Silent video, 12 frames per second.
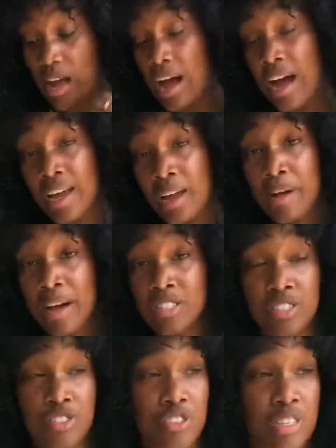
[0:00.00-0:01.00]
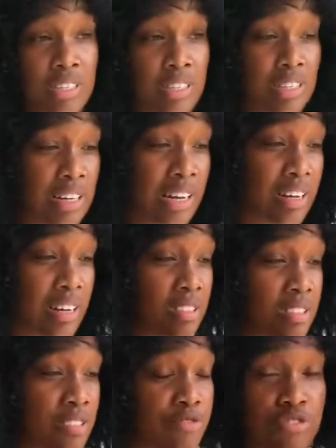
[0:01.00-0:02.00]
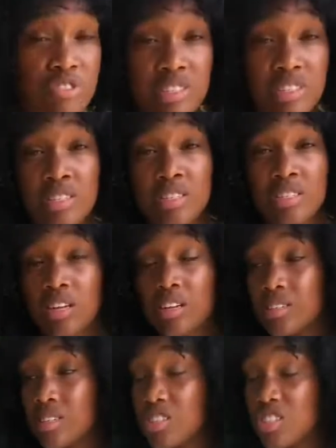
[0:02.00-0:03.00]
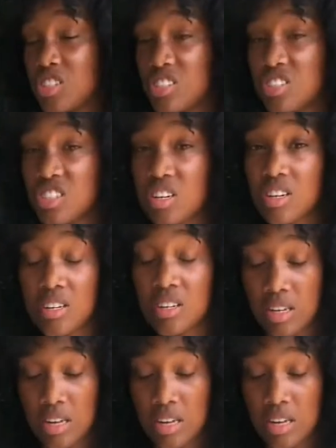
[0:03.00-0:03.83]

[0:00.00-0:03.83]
I am actually drinking like a lot of green tea, a lot of ginger,